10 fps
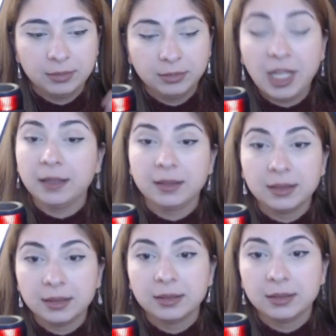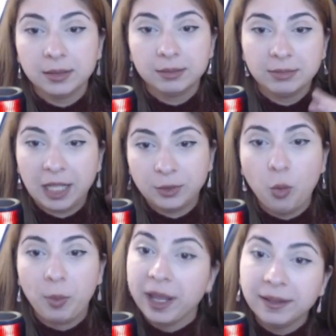not that
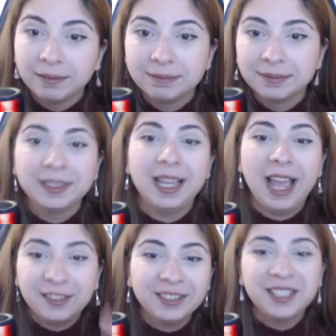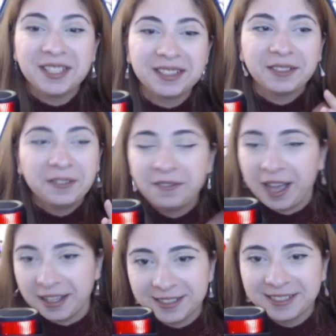open, at least
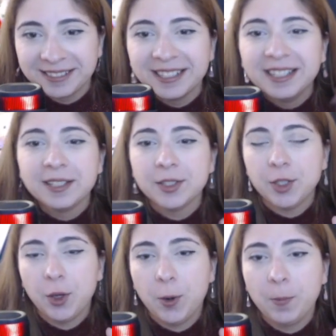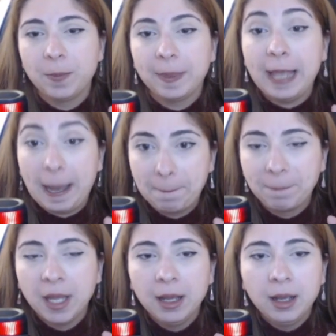fast. So yeah.
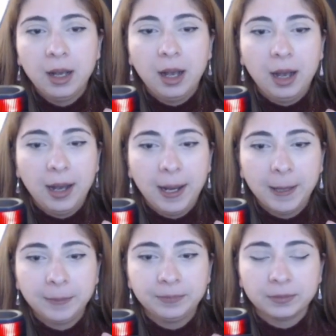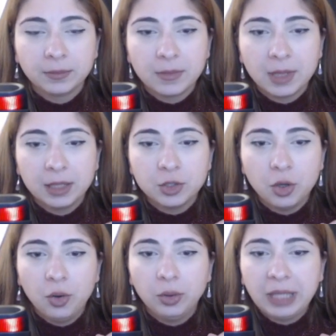Um,
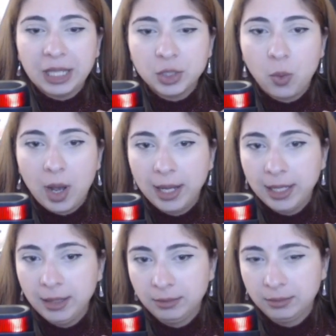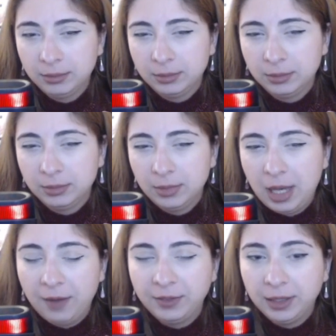so that's why
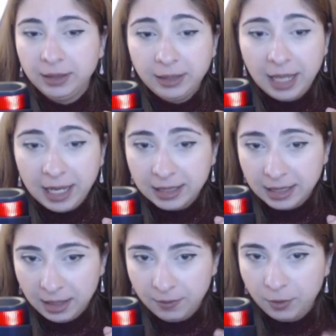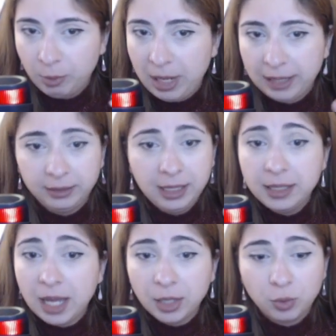after d takes c for black d
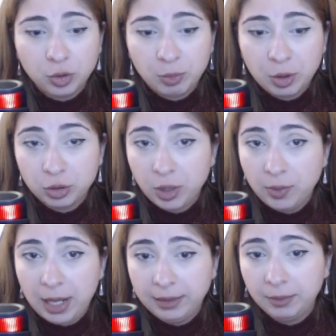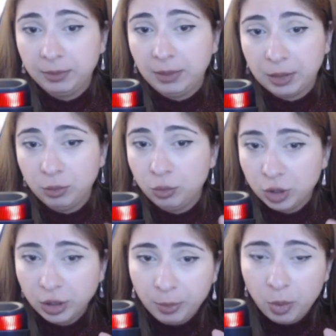not works because they will end up like
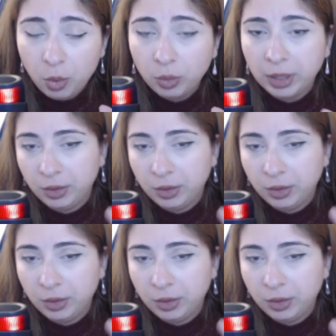losing the pawn and